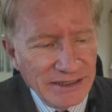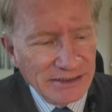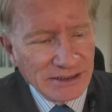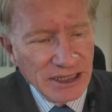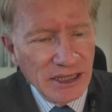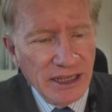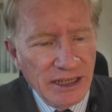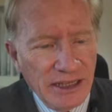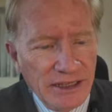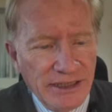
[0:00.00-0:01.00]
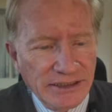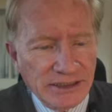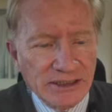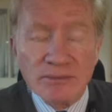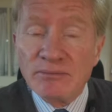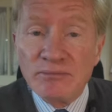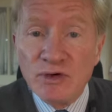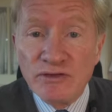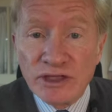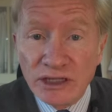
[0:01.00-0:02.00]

is it's moved a